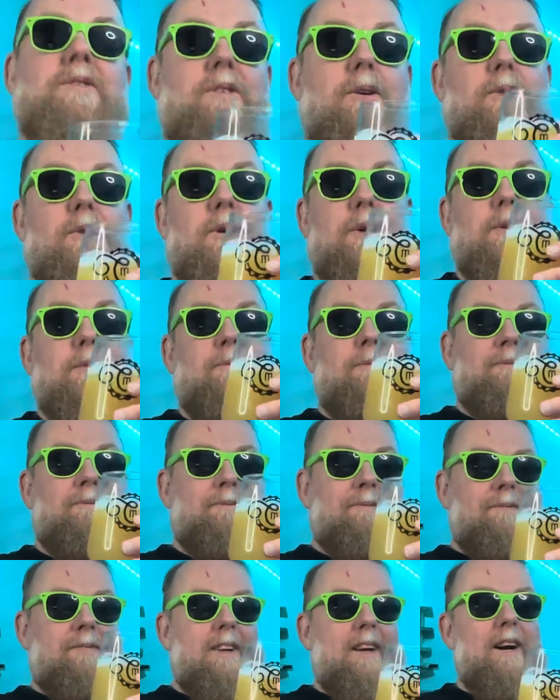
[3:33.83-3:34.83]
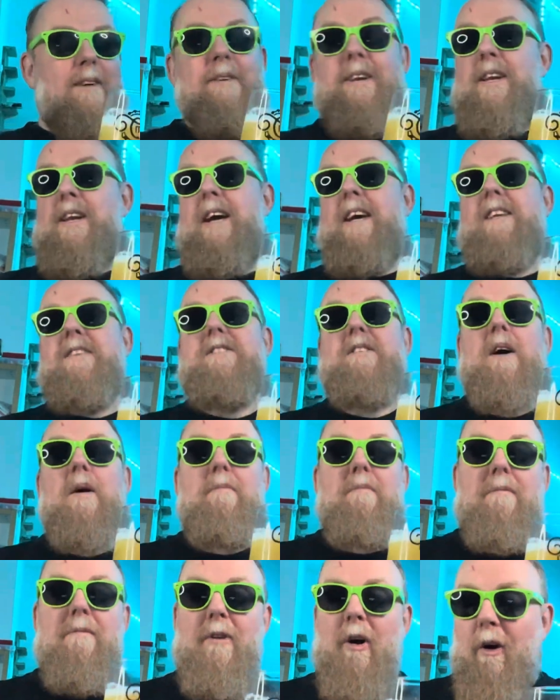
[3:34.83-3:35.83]
so good. I mean, it's
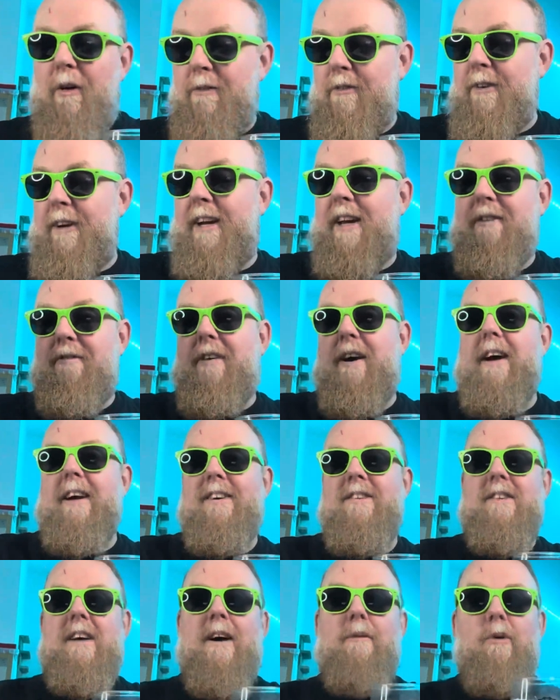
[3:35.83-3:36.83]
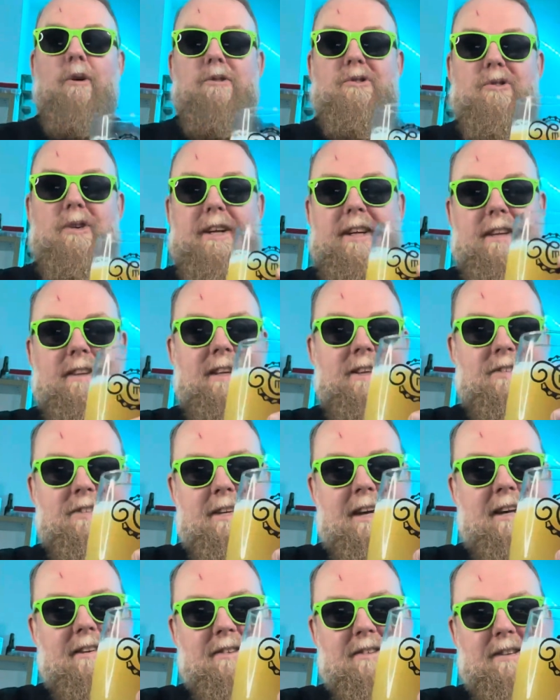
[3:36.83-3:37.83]
not really fair because I was drinking this
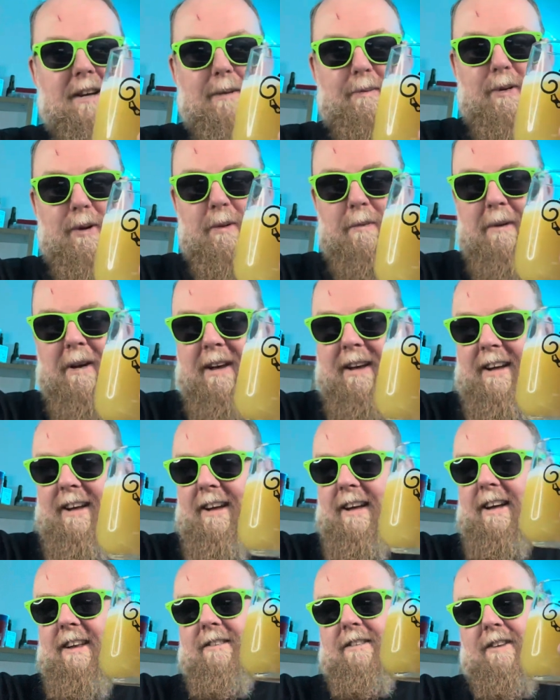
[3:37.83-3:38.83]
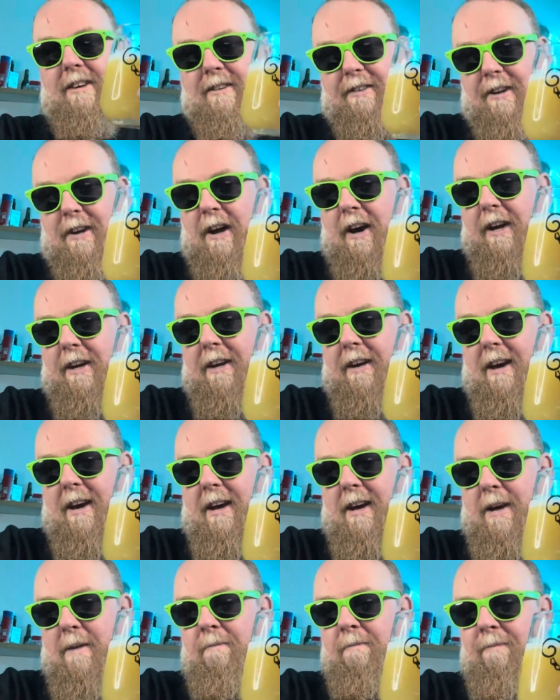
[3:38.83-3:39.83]
at the tap room the other night. I
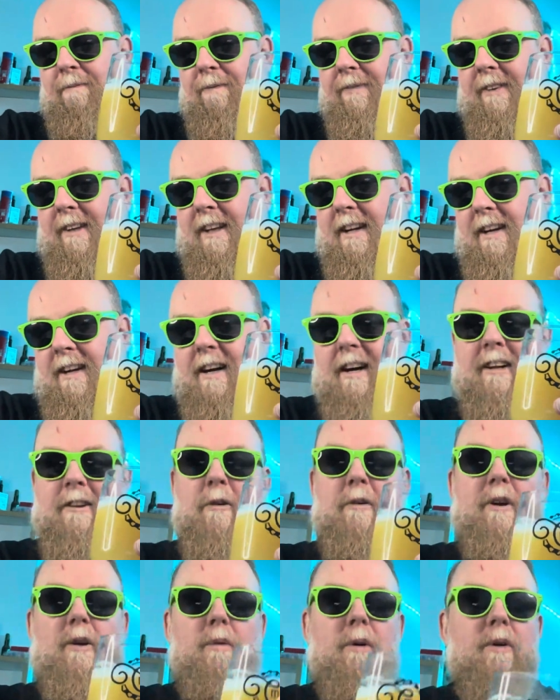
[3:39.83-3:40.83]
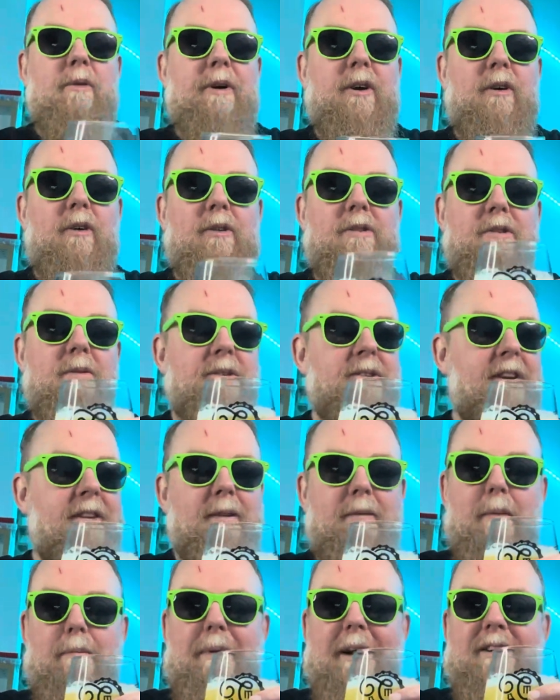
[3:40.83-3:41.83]
don't really want to record too much because I
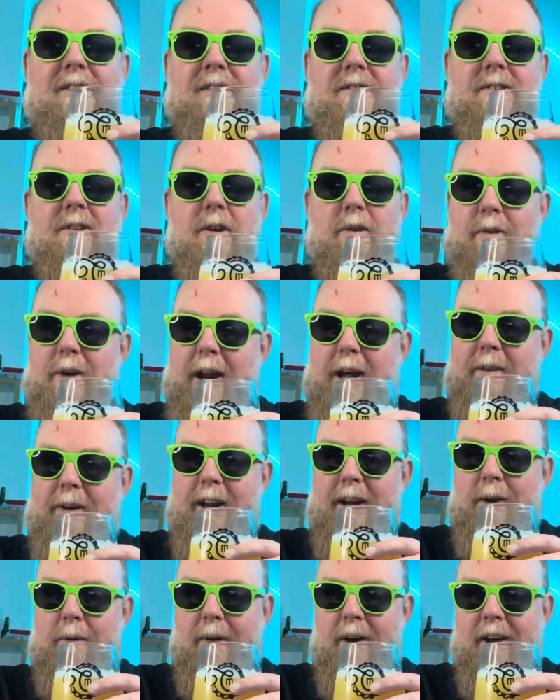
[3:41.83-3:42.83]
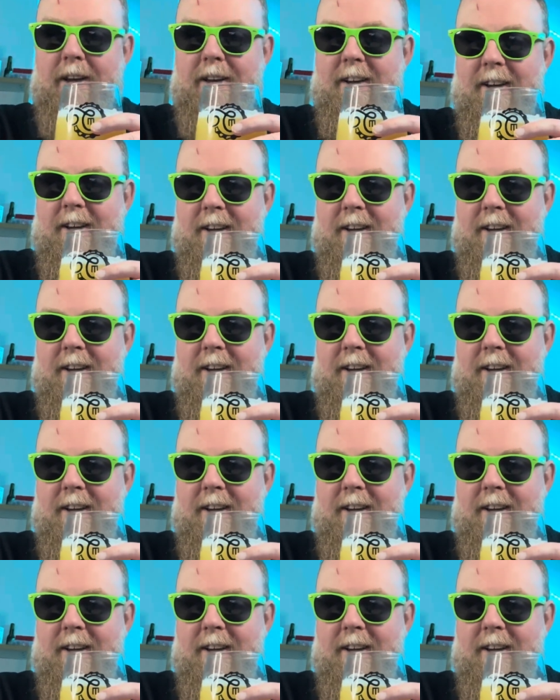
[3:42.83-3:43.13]
think my battery's going to run out anyway.